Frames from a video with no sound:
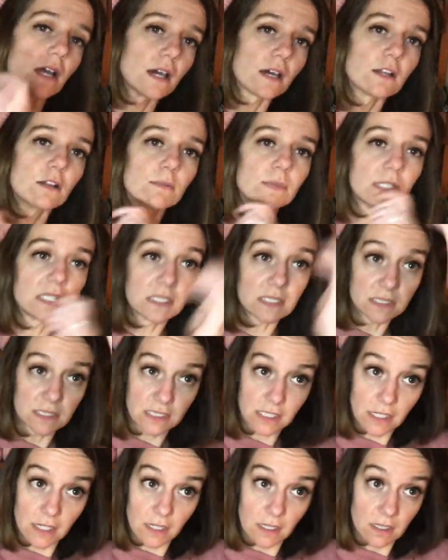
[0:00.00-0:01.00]
it'll be
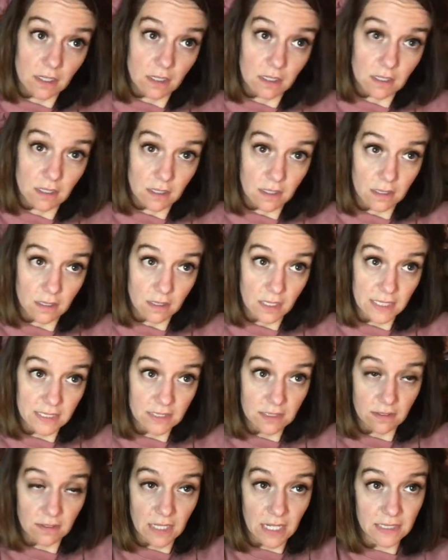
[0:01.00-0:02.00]
easier.
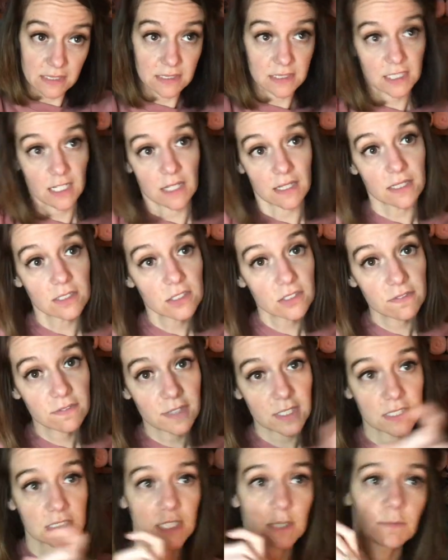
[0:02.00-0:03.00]
That's a nice tip. There's a
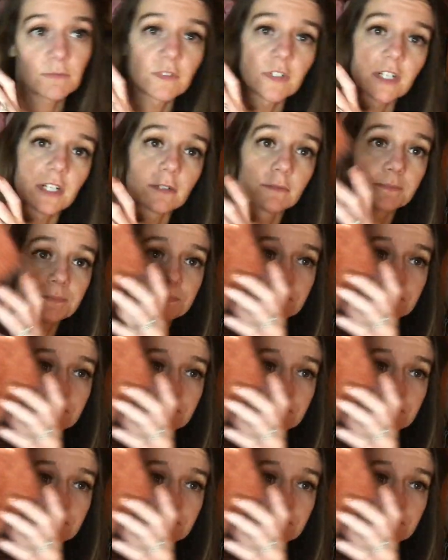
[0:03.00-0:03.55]
fun tip for you.